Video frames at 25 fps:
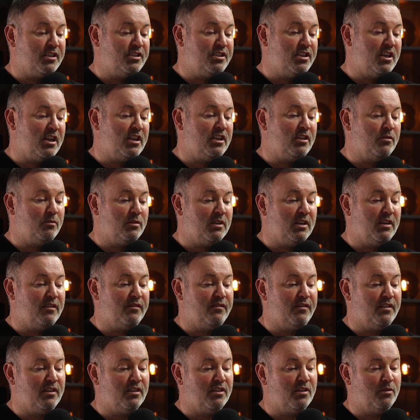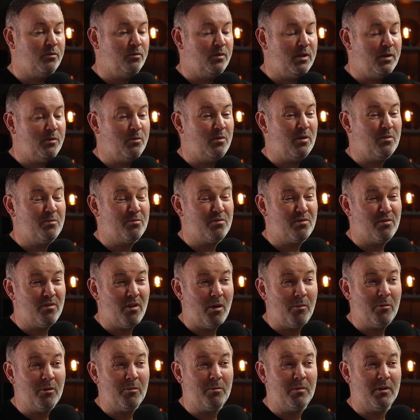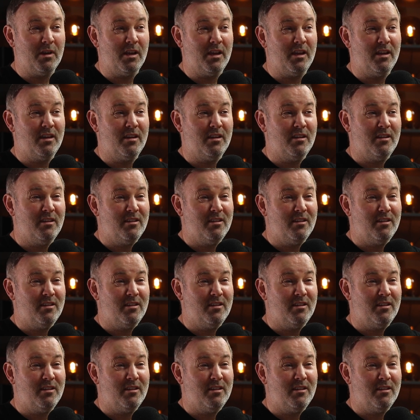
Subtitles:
genuinely feel that we were probably